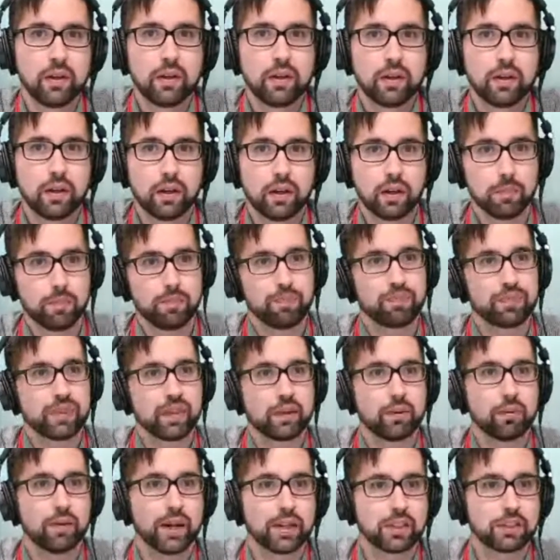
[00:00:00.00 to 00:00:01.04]

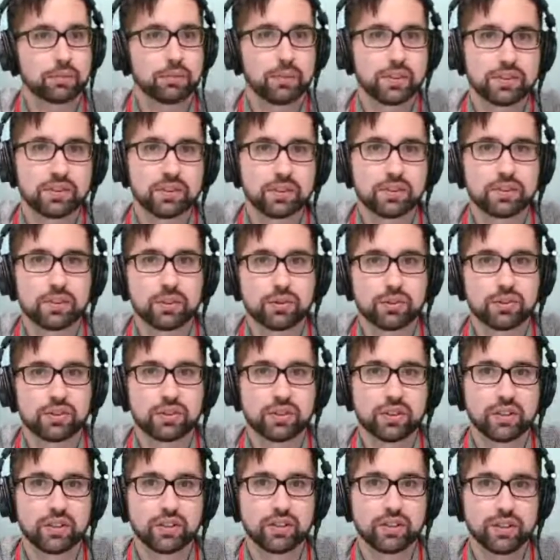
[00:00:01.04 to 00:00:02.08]
Rackspace has
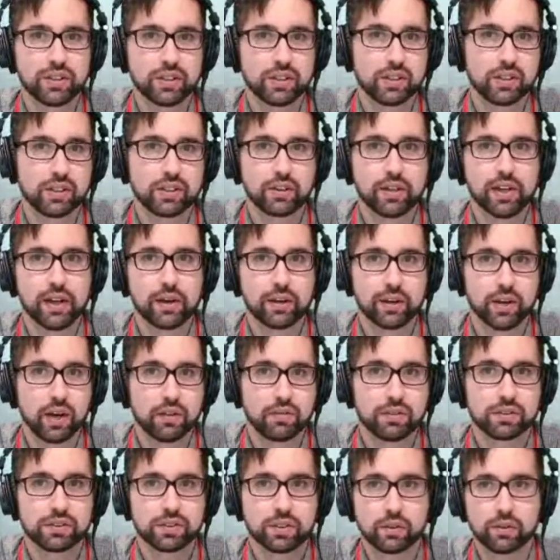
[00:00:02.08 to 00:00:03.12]
hosted the Cloud
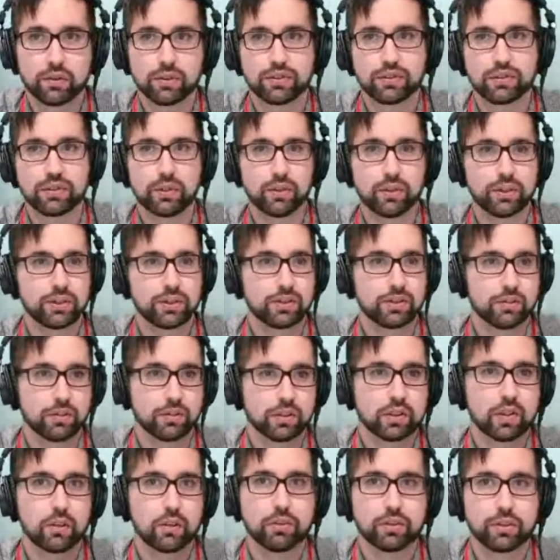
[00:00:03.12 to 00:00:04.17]
Office Hours series for
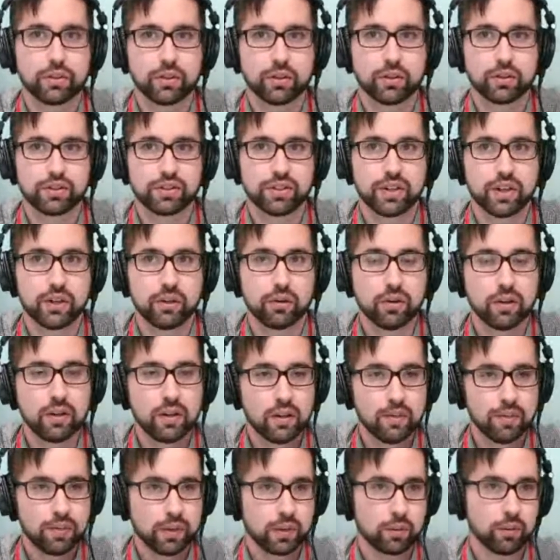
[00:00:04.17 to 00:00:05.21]
a couple of years now,
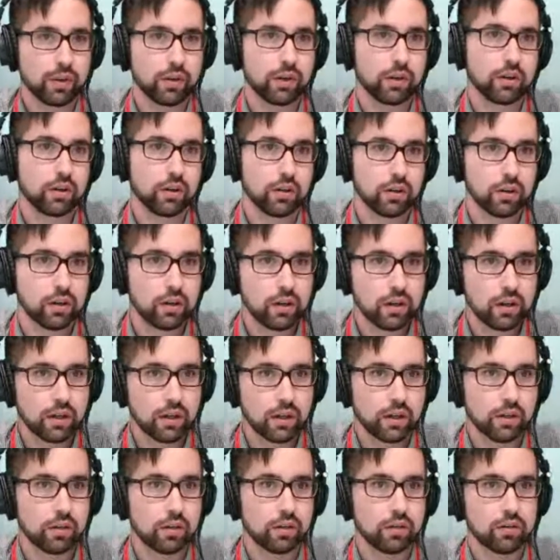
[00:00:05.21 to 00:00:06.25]
where
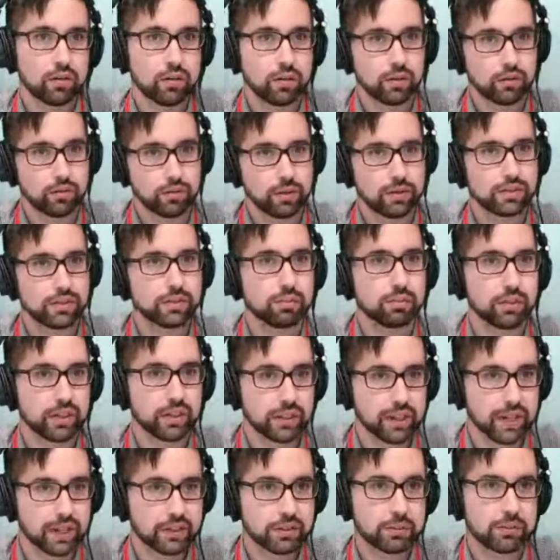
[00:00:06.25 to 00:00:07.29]
our friends
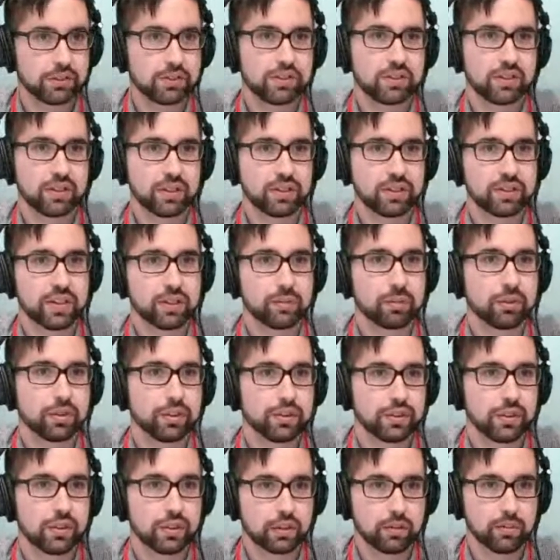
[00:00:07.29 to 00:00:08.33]
bring experts to the table to
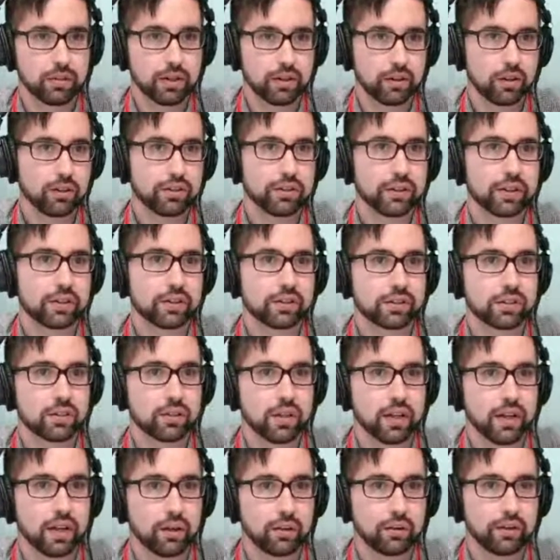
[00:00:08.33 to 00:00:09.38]
talk about all things
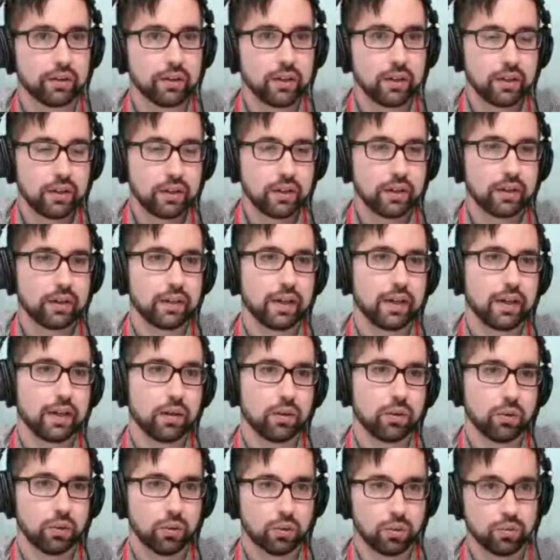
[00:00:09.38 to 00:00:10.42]
cloud and
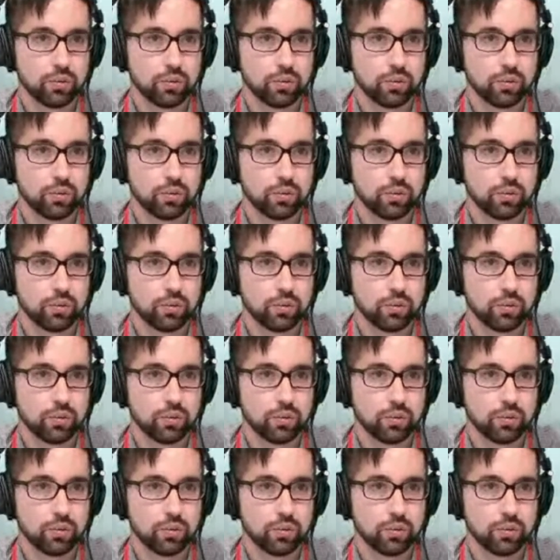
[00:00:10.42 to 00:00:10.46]
how